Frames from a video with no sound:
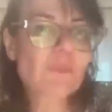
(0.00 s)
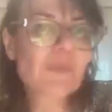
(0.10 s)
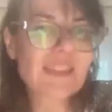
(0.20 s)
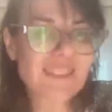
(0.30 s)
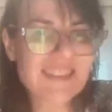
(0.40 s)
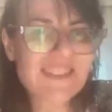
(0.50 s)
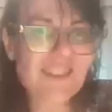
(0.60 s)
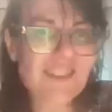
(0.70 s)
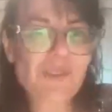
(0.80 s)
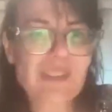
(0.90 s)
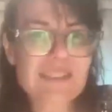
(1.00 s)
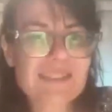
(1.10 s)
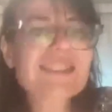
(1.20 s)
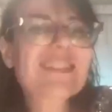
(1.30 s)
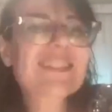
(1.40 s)
many things, that
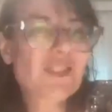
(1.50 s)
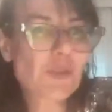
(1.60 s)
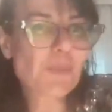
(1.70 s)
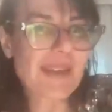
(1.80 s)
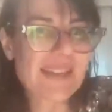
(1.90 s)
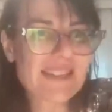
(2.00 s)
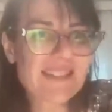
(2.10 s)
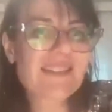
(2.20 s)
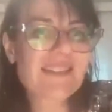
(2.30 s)
took place in